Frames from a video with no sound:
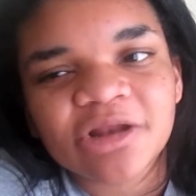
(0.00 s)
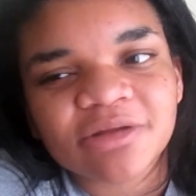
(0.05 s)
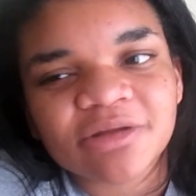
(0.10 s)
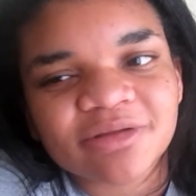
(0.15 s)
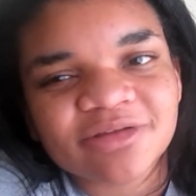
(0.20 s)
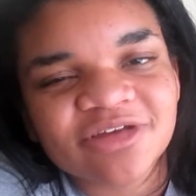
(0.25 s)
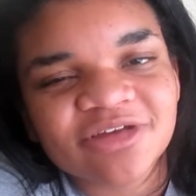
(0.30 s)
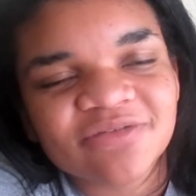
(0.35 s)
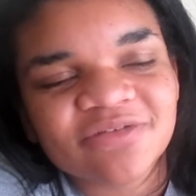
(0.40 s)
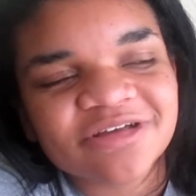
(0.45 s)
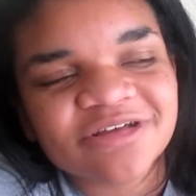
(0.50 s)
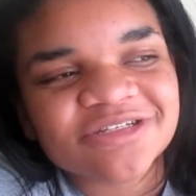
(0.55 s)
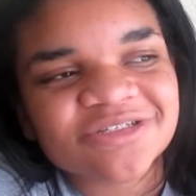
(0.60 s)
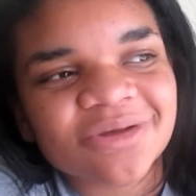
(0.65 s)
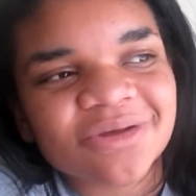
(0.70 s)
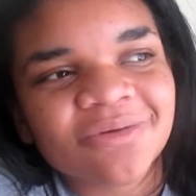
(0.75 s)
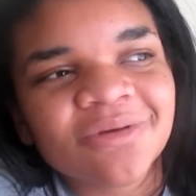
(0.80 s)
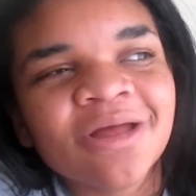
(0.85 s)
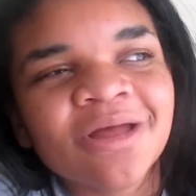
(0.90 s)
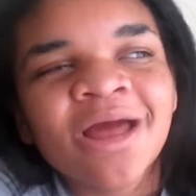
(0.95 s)
on the T V,
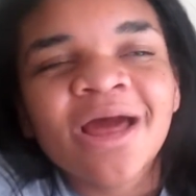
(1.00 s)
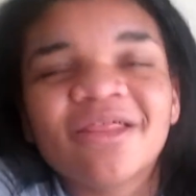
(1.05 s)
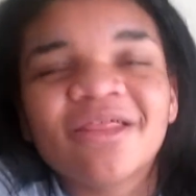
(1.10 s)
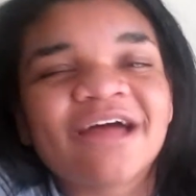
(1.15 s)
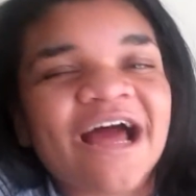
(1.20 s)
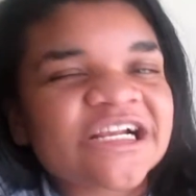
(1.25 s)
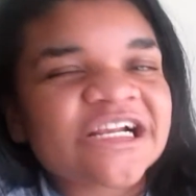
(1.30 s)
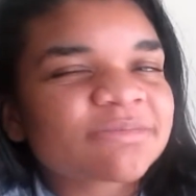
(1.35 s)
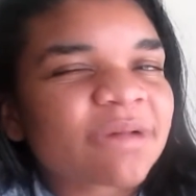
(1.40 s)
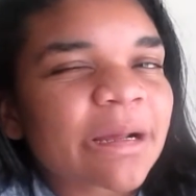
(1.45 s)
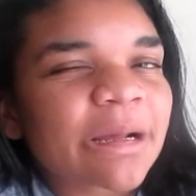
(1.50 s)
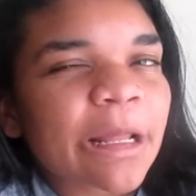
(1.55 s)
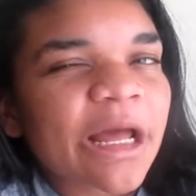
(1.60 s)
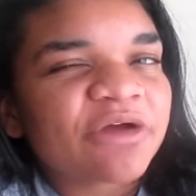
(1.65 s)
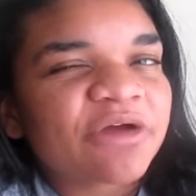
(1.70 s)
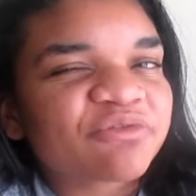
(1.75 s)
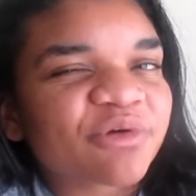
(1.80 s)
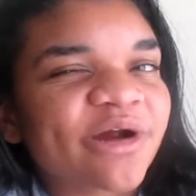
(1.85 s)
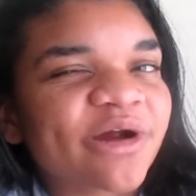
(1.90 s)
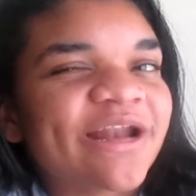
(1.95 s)
so that's my
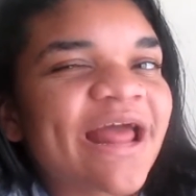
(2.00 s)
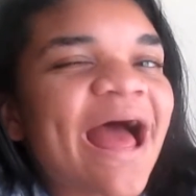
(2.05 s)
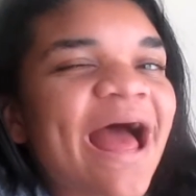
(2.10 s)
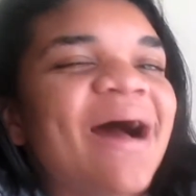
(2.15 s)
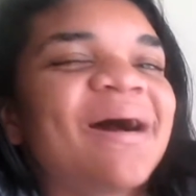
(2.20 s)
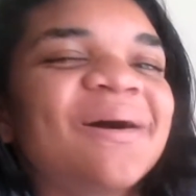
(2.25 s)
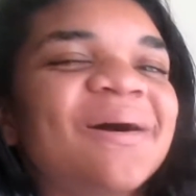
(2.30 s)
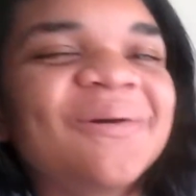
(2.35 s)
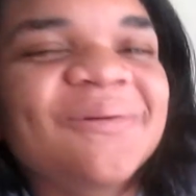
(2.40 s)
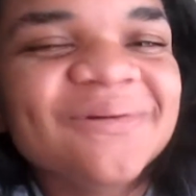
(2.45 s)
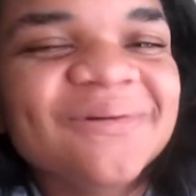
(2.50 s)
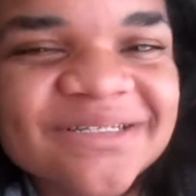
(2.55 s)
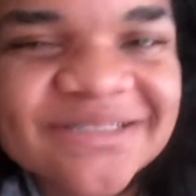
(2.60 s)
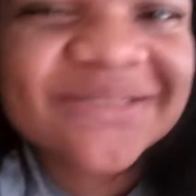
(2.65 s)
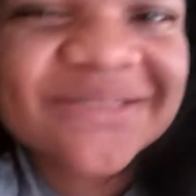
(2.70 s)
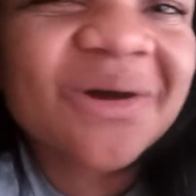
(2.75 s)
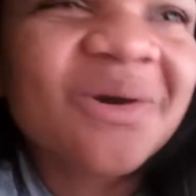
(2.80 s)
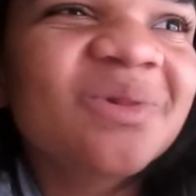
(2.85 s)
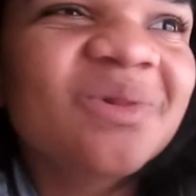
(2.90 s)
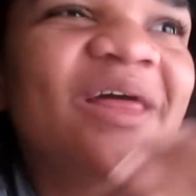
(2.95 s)
life right now. It's
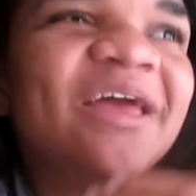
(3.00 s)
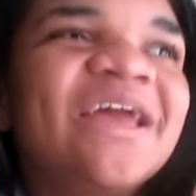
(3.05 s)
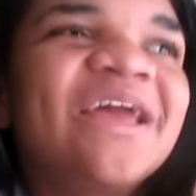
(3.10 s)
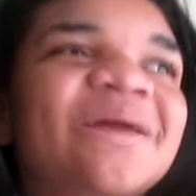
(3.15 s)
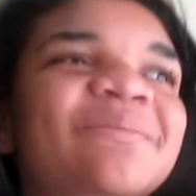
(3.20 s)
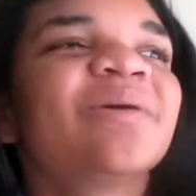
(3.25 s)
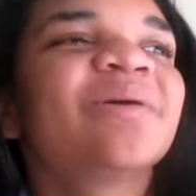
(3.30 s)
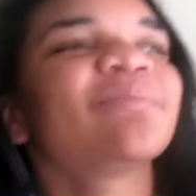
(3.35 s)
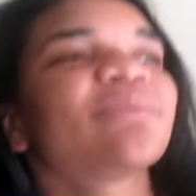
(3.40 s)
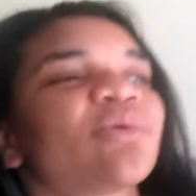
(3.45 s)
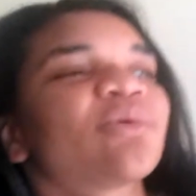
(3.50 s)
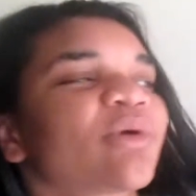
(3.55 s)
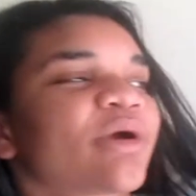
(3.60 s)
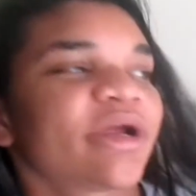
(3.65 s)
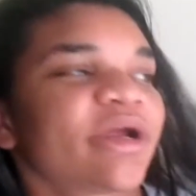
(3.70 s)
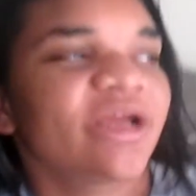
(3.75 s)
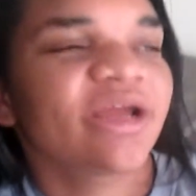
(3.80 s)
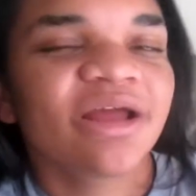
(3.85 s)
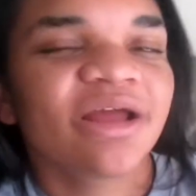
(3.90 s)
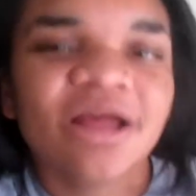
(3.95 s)
so lame and
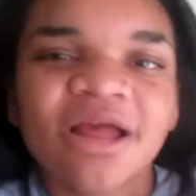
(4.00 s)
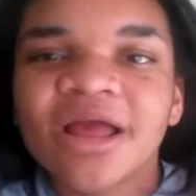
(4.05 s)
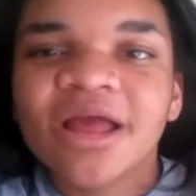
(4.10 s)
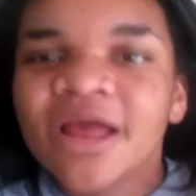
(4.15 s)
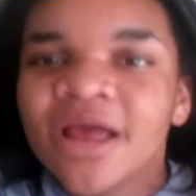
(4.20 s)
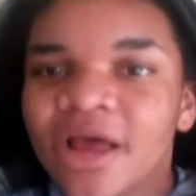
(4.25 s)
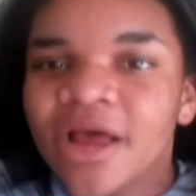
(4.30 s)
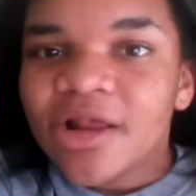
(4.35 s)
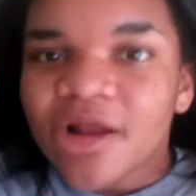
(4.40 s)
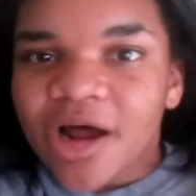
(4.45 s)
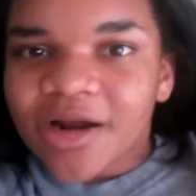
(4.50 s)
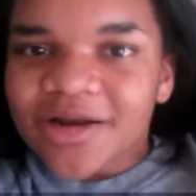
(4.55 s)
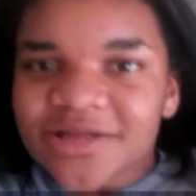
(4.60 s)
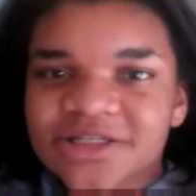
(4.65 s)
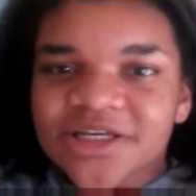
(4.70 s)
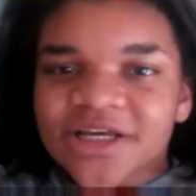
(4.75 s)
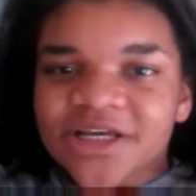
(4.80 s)
boring, and honestly,